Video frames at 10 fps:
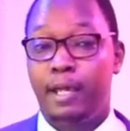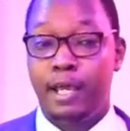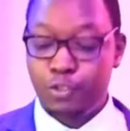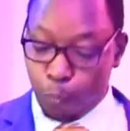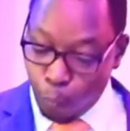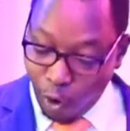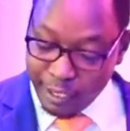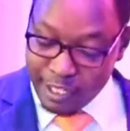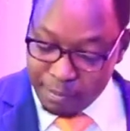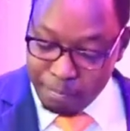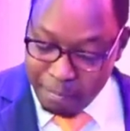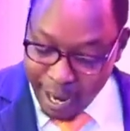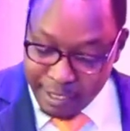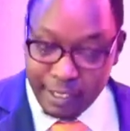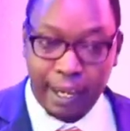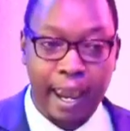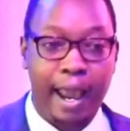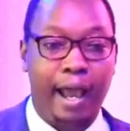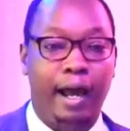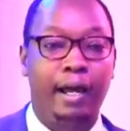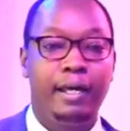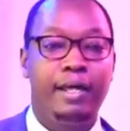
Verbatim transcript: is what is meant here.